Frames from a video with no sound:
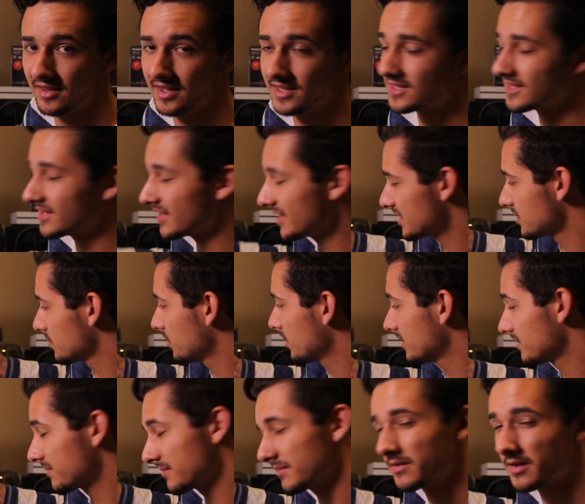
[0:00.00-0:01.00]
lens. This
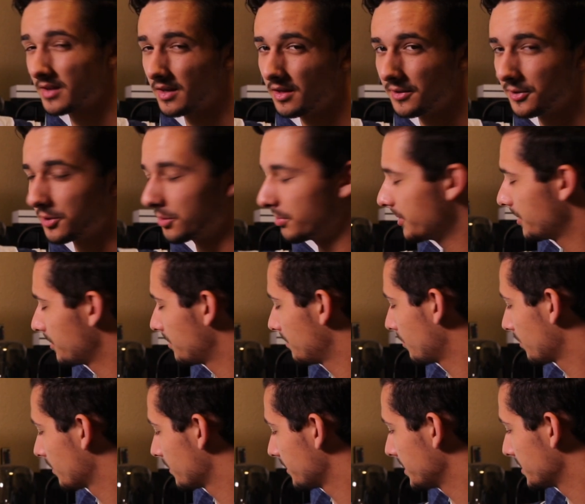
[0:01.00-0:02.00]
one, a little bit
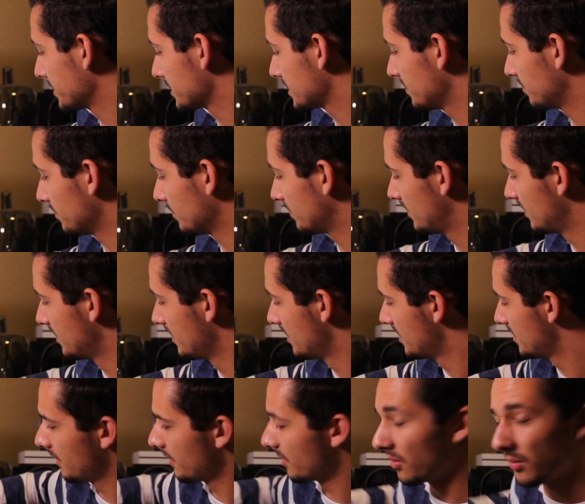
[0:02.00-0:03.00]
more noticeable.
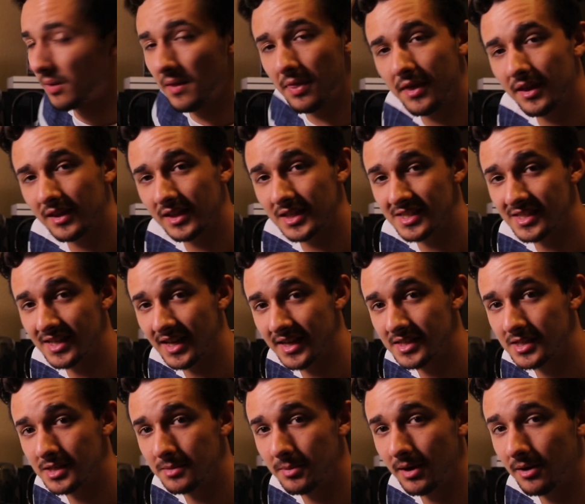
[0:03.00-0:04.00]
The one thing that's
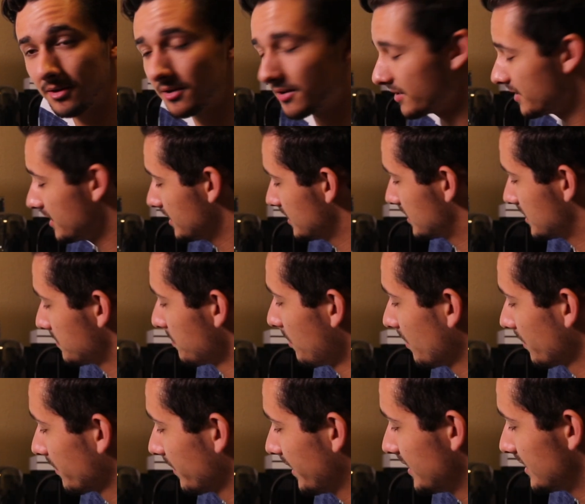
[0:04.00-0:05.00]
nice about these
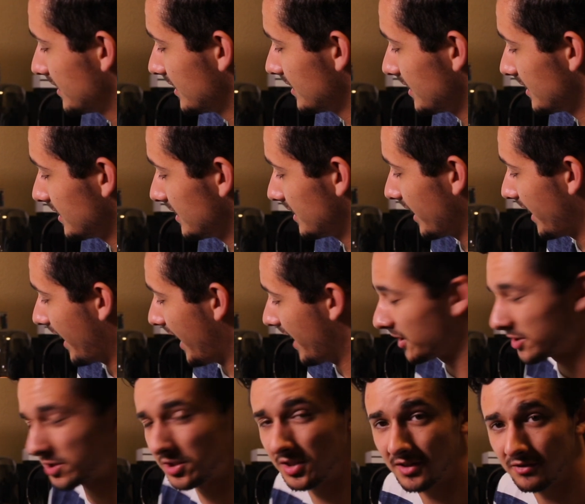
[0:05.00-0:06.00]
smaller lenses is they
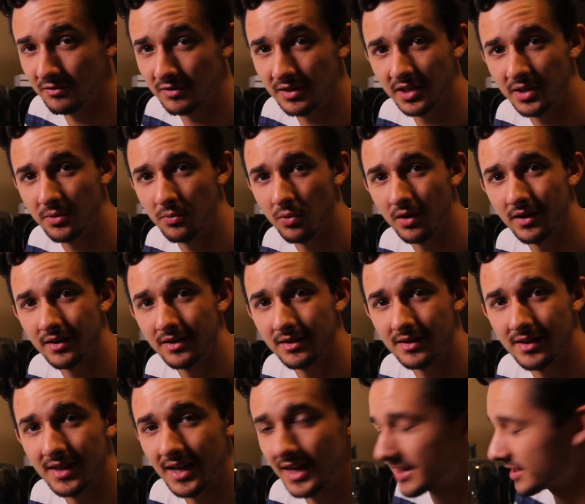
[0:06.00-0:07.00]
actually really
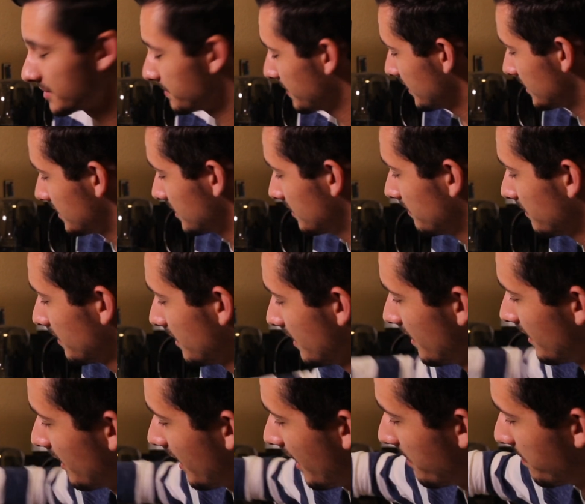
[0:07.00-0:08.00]
weren't that expensive.
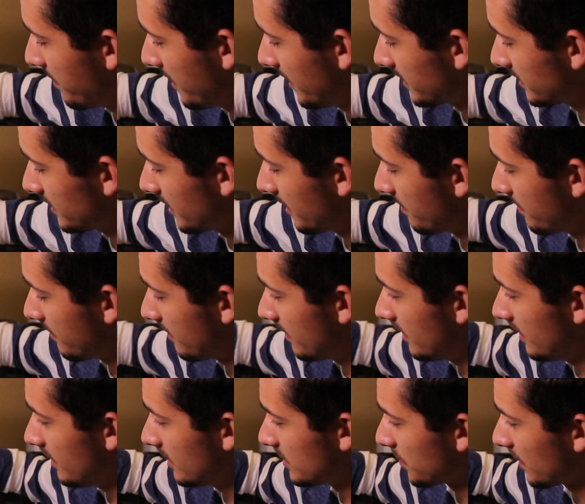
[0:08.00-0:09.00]
I picked up
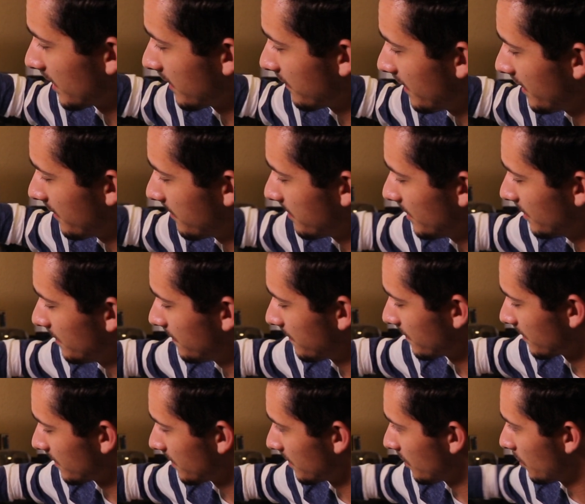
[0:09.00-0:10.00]
the 25mm
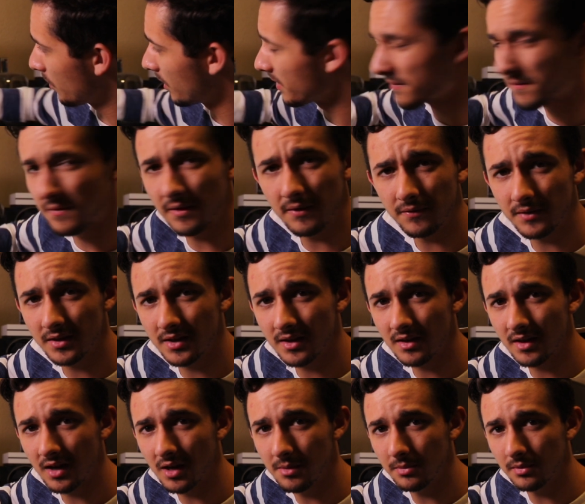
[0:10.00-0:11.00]
for $150, I